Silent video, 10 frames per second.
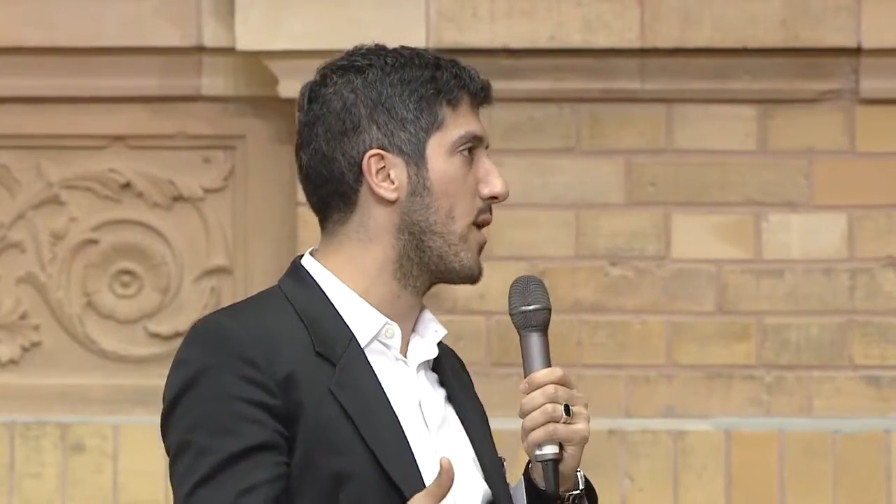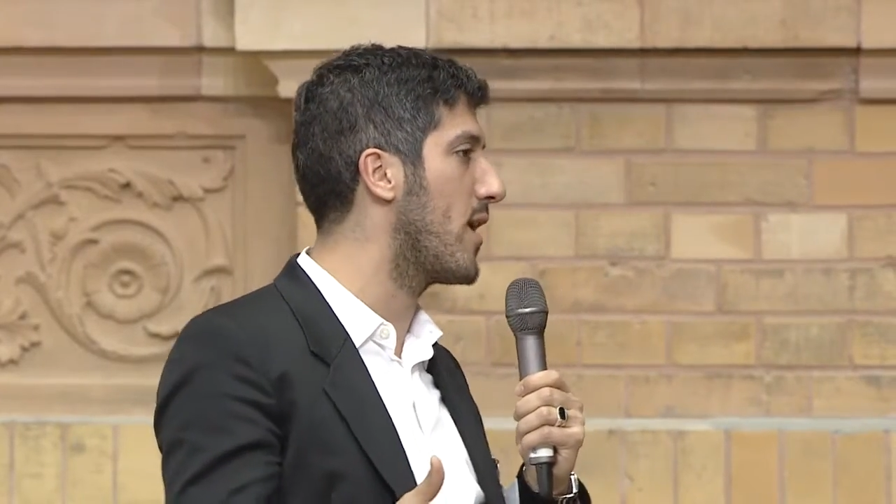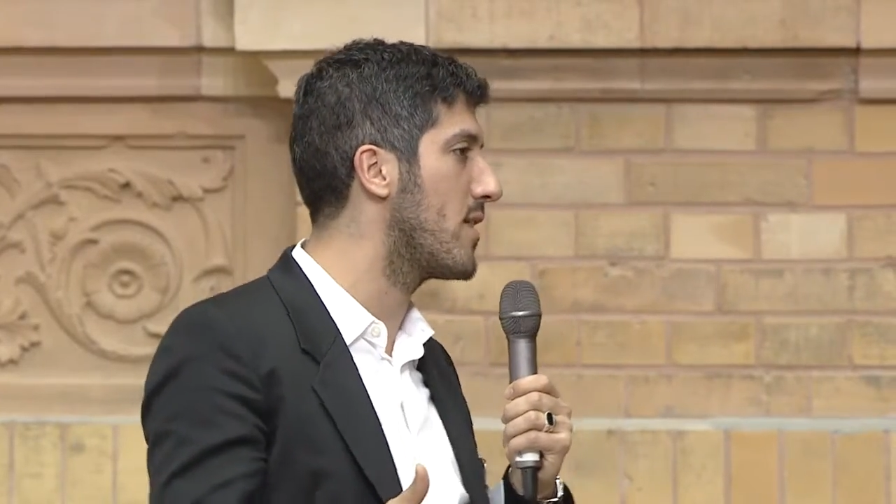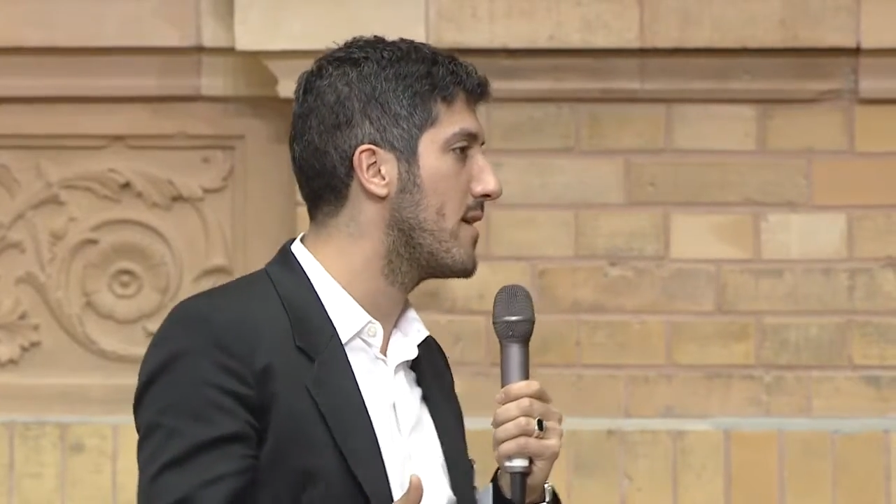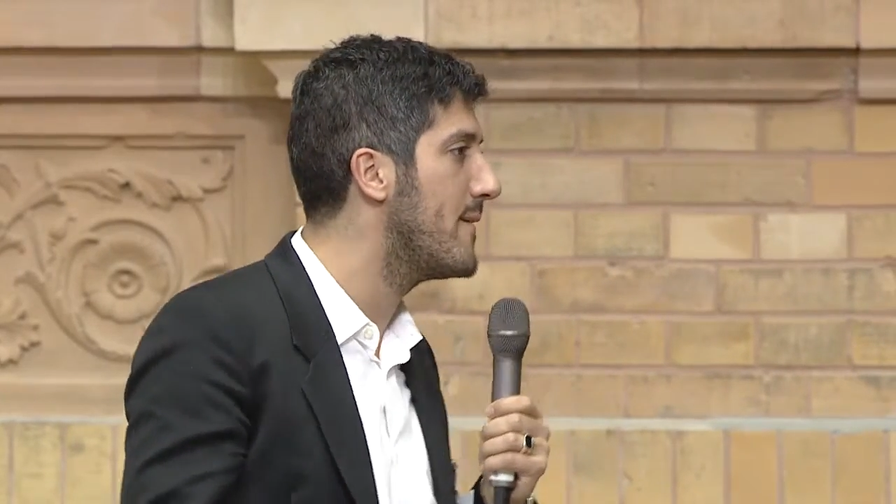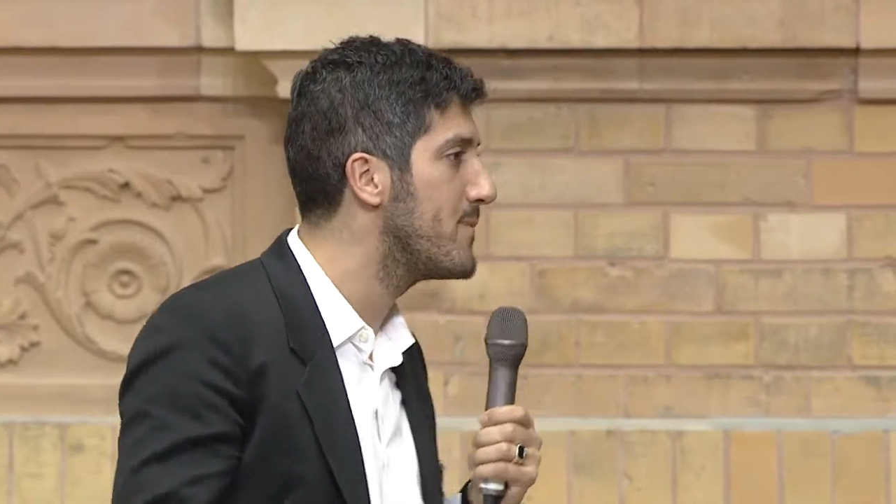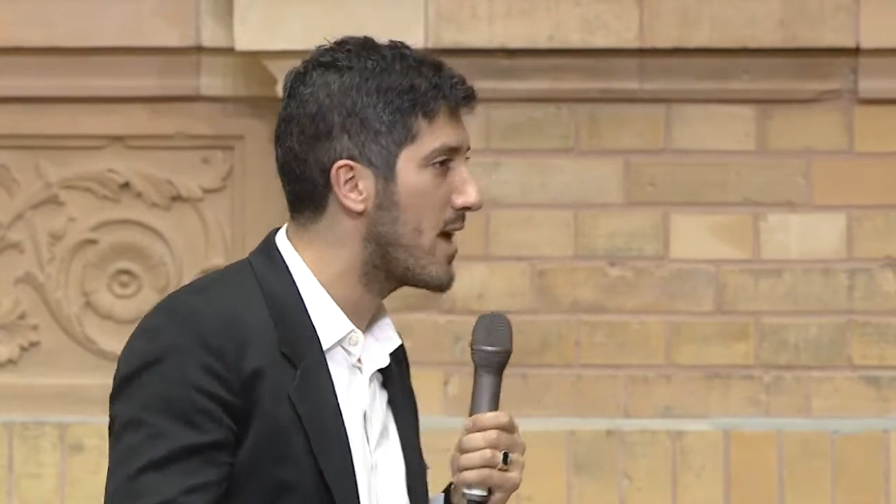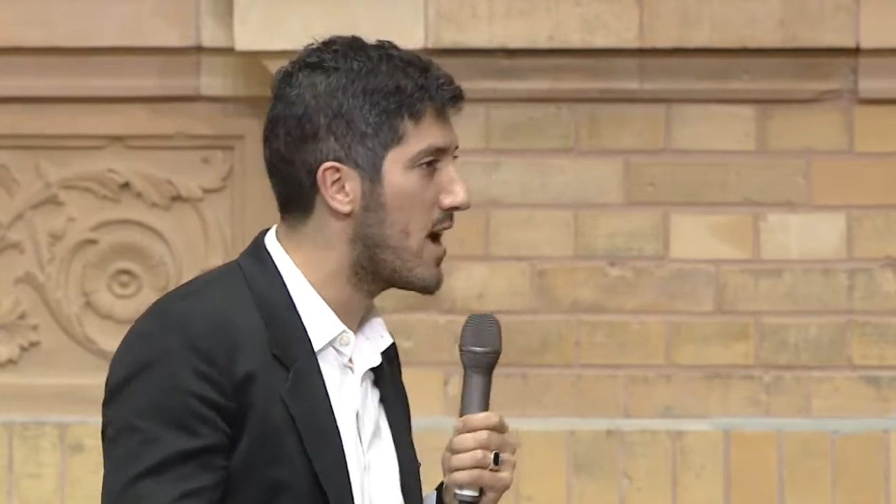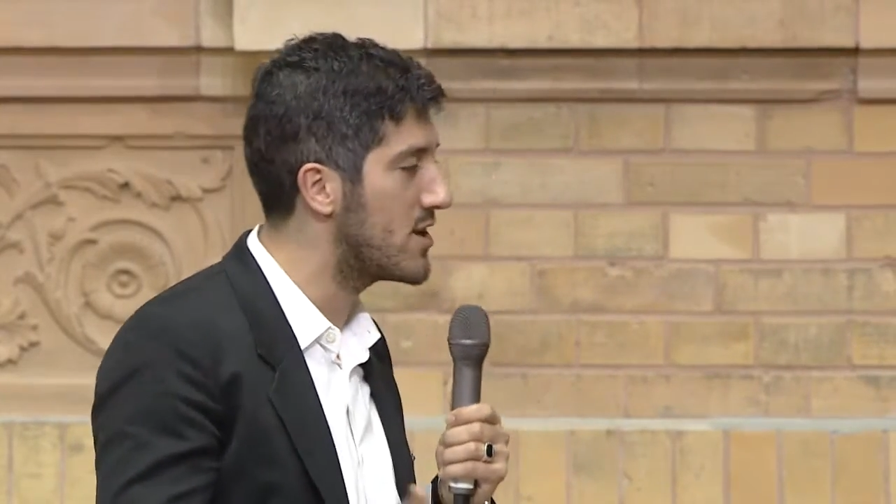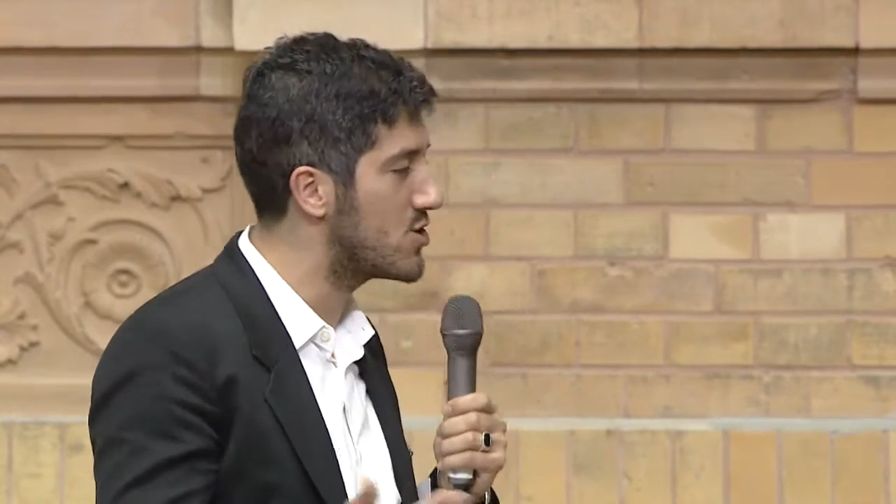well,
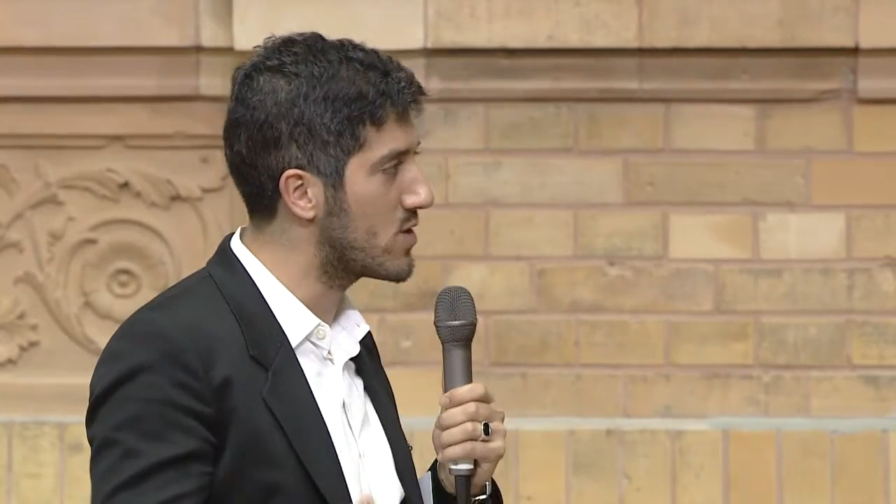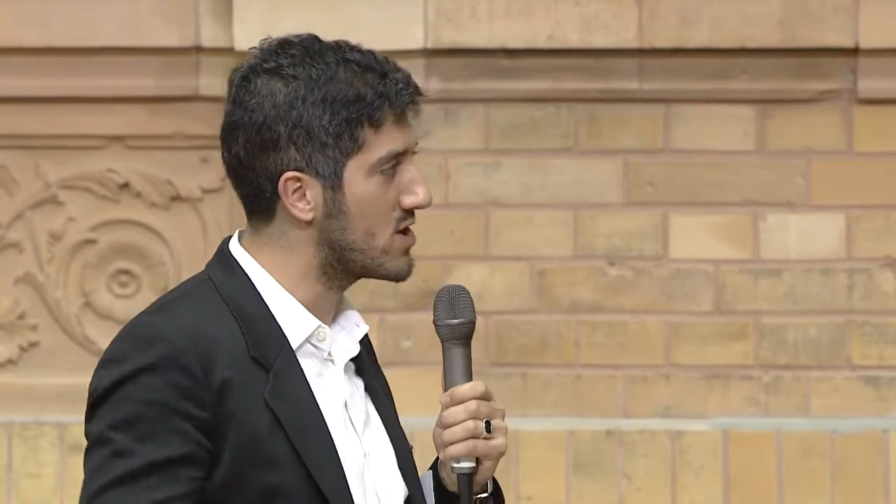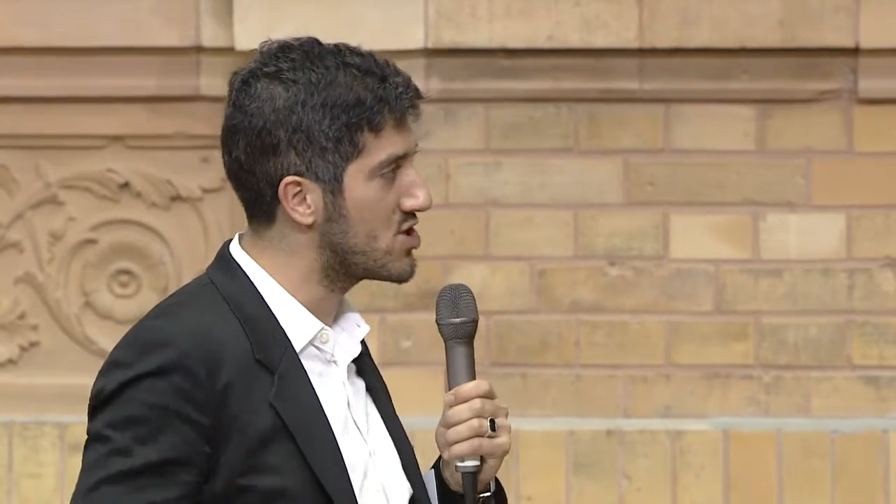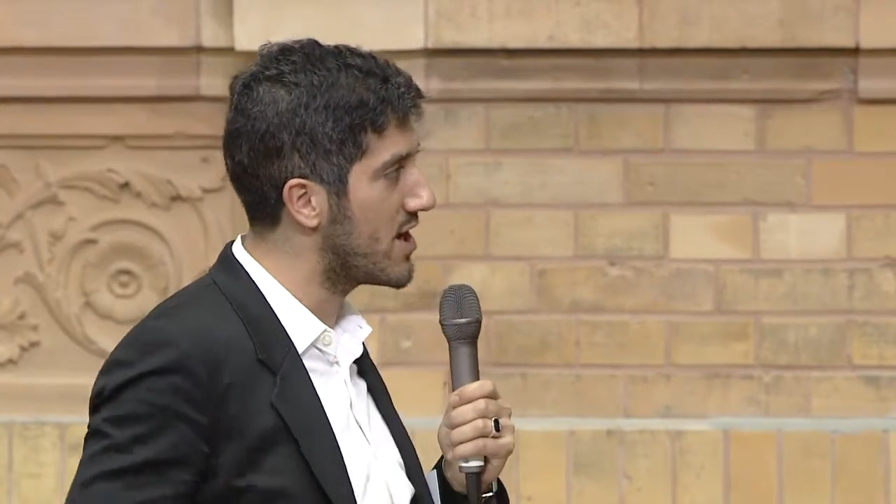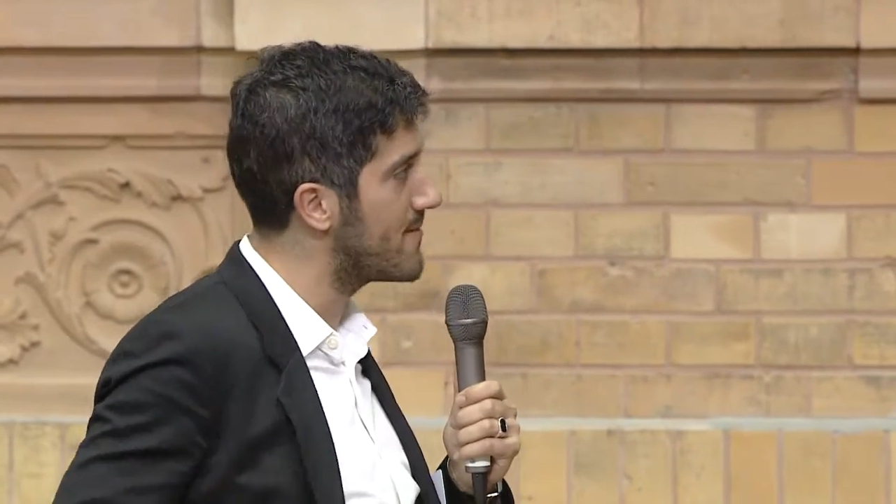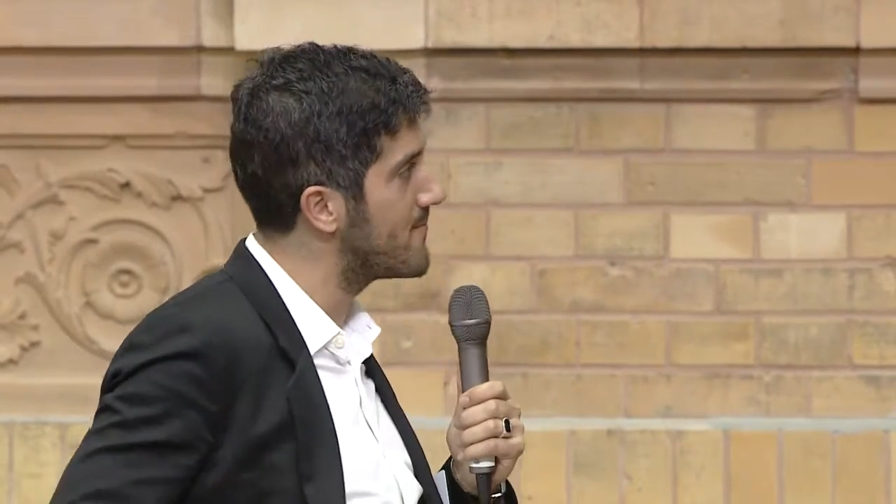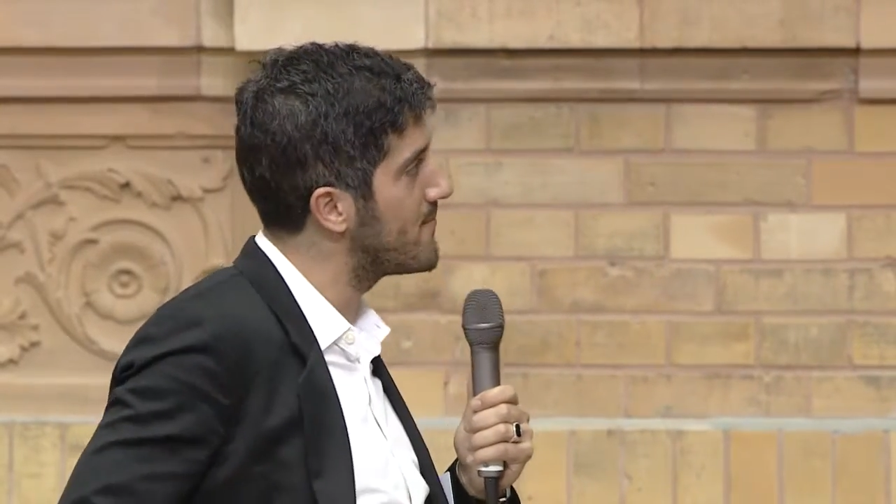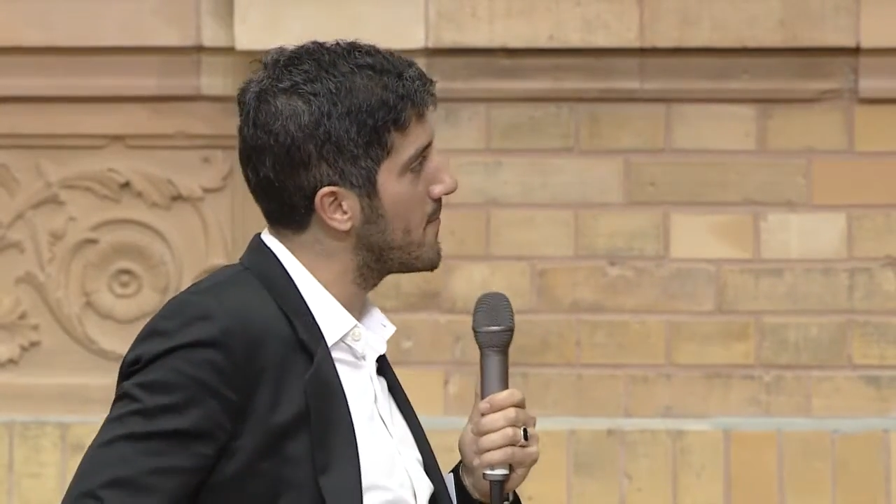that you can share?